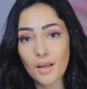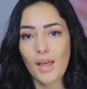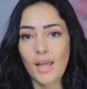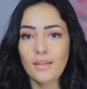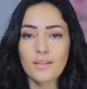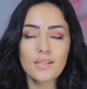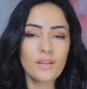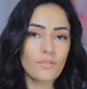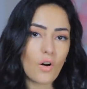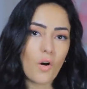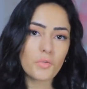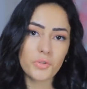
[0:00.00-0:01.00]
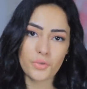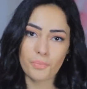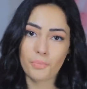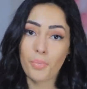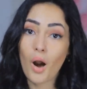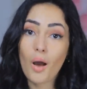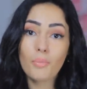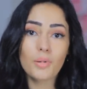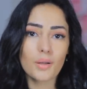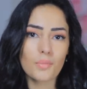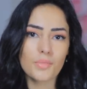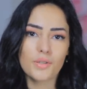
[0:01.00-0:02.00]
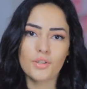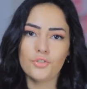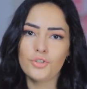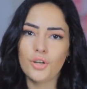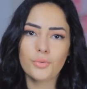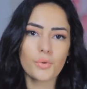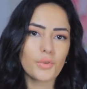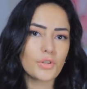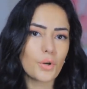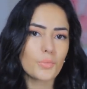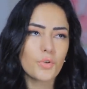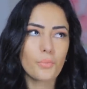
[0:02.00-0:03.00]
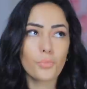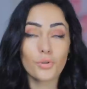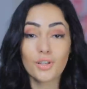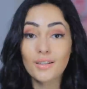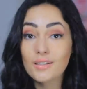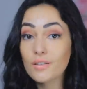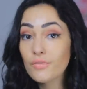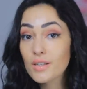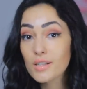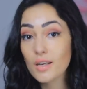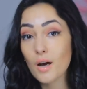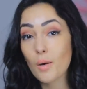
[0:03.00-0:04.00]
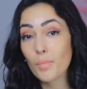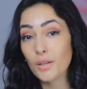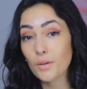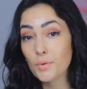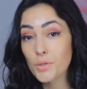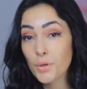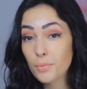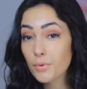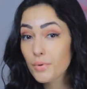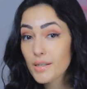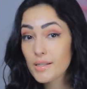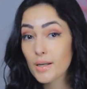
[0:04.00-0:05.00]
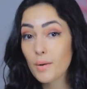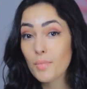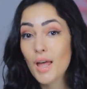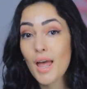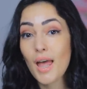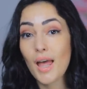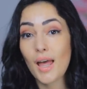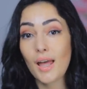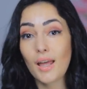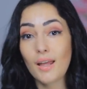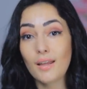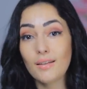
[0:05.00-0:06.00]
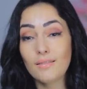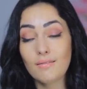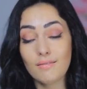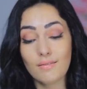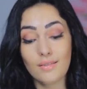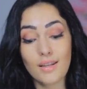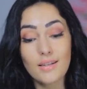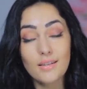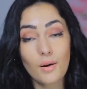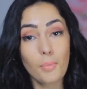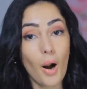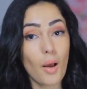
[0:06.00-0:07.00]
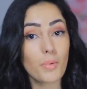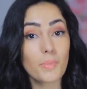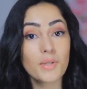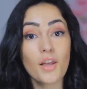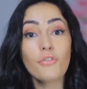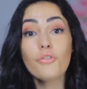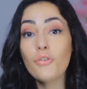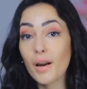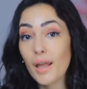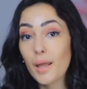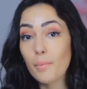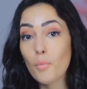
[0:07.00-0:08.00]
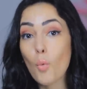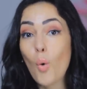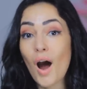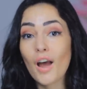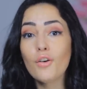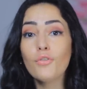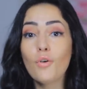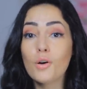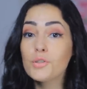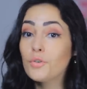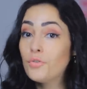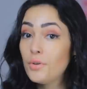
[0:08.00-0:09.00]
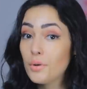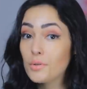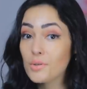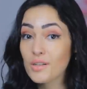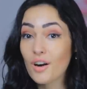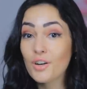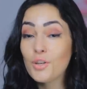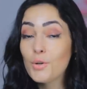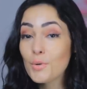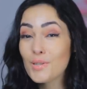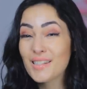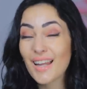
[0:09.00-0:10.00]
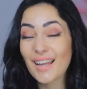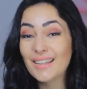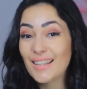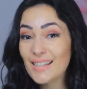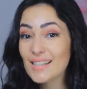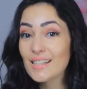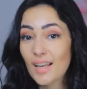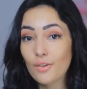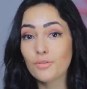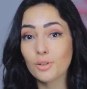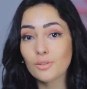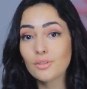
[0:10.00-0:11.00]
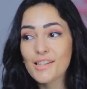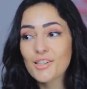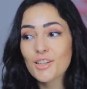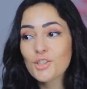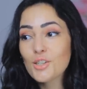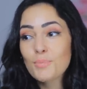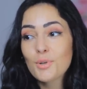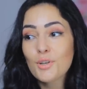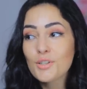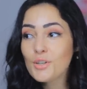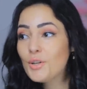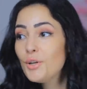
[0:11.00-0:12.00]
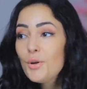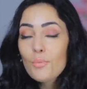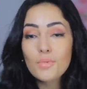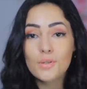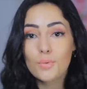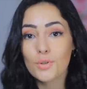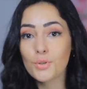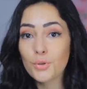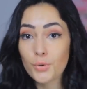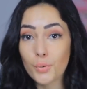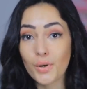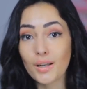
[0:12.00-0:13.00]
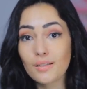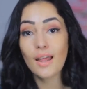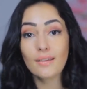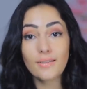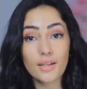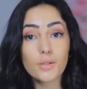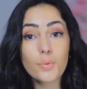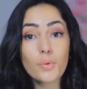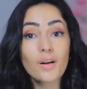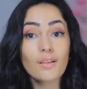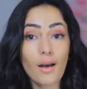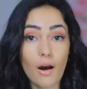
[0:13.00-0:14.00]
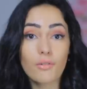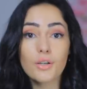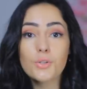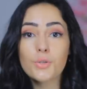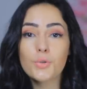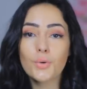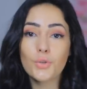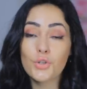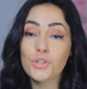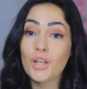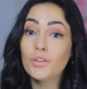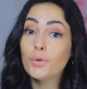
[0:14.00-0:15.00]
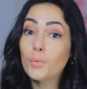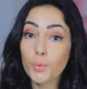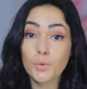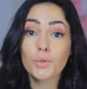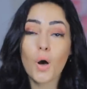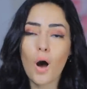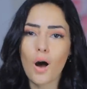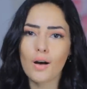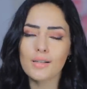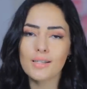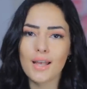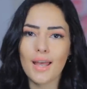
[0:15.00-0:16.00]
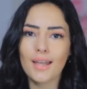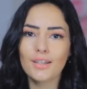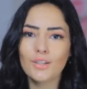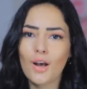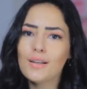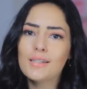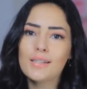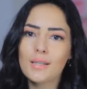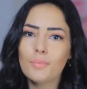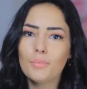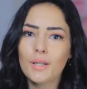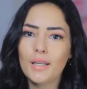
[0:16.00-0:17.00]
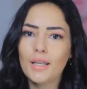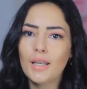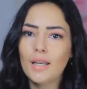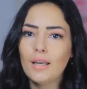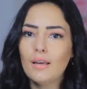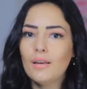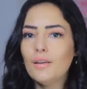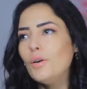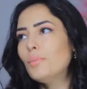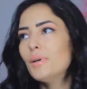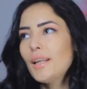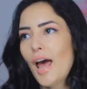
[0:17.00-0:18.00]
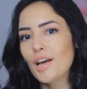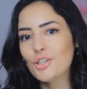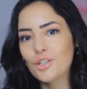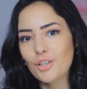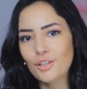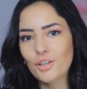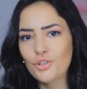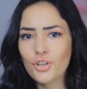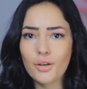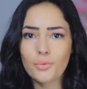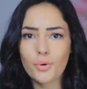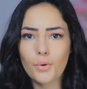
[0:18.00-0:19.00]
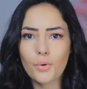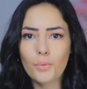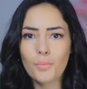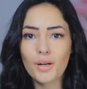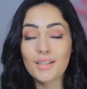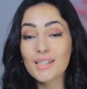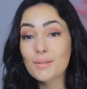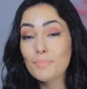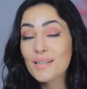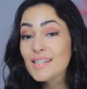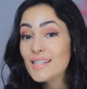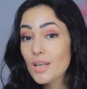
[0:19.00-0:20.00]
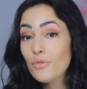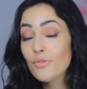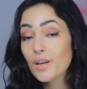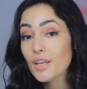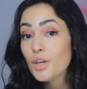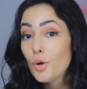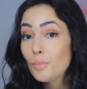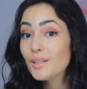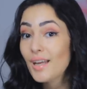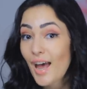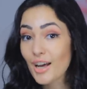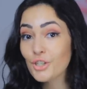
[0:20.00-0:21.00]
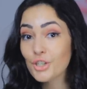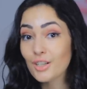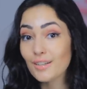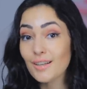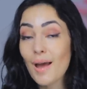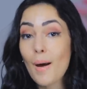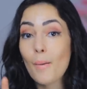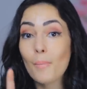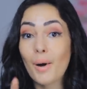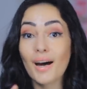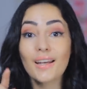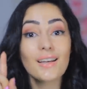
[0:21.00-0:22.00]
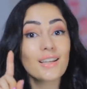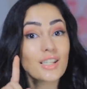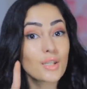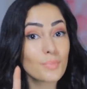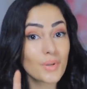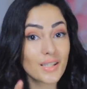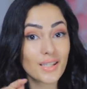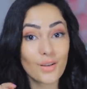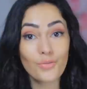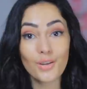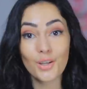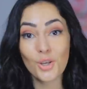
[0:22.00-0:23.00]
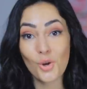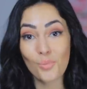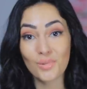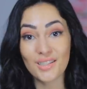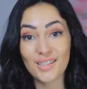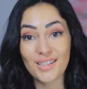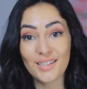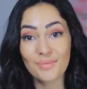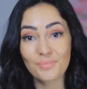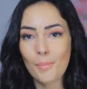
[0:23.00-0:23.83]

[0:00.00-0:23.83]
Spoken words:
And this involves problems in general in terms of productivism and consumerism, and these are problems that frame why fossil fuels are used at this level. It's not just because humans want to do it. And this will allow us to understand the root cause and not simply human action in general, but specific human action by specific humans.